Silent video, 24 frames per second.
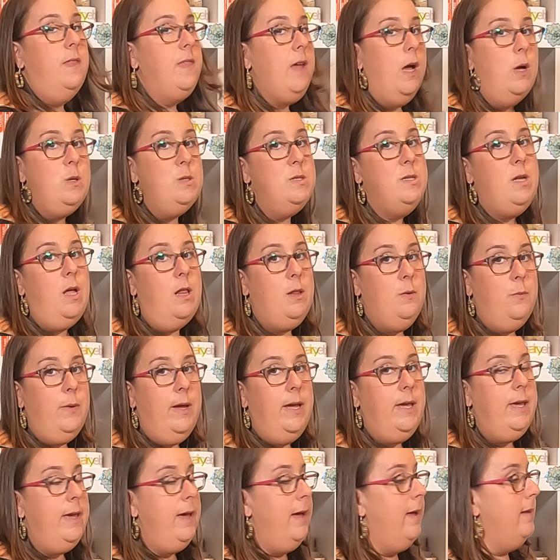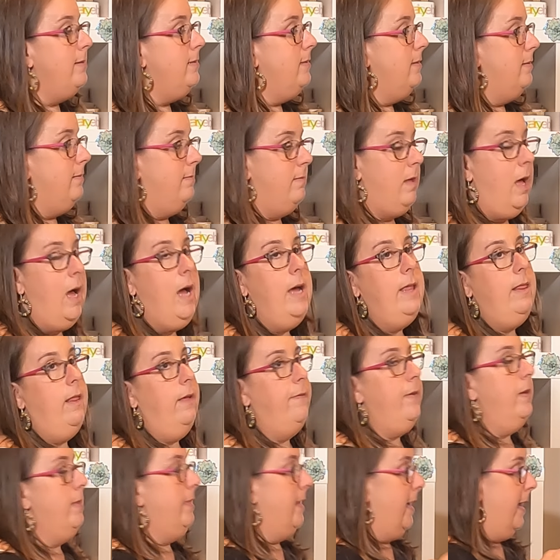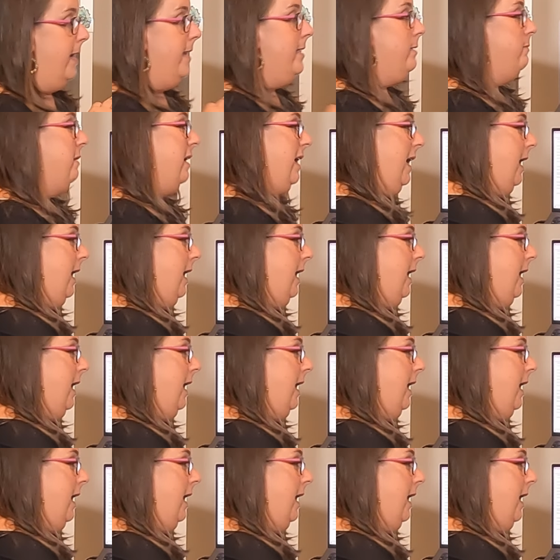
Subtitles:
$1,000 weekend. I love it. That is my